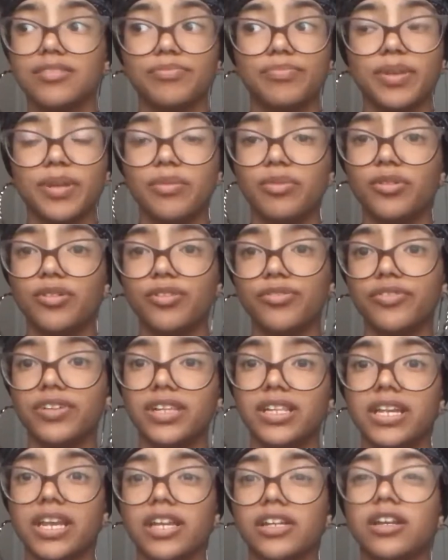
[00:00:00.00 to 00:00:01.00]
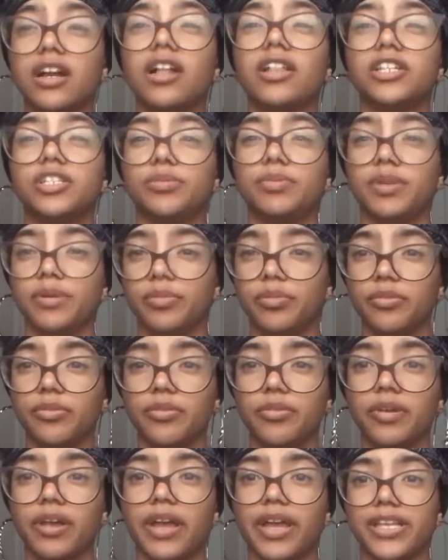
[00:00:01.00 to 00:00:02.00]
people don't really acknowledge
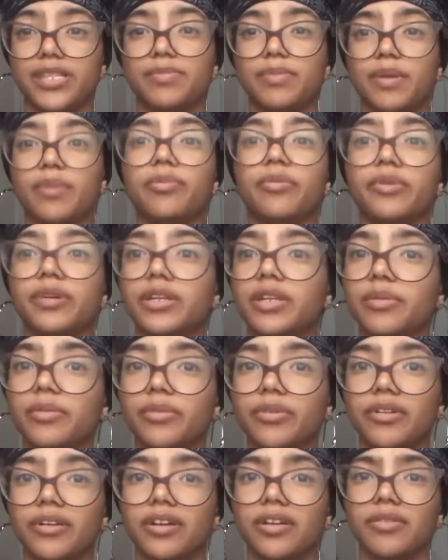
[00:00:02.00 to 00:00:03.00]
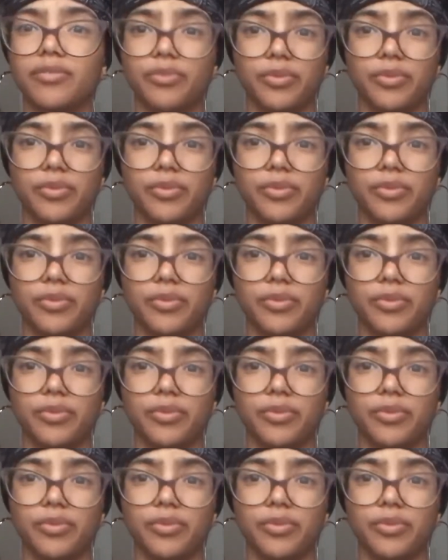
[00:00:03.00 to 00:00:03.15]
people as people anymore.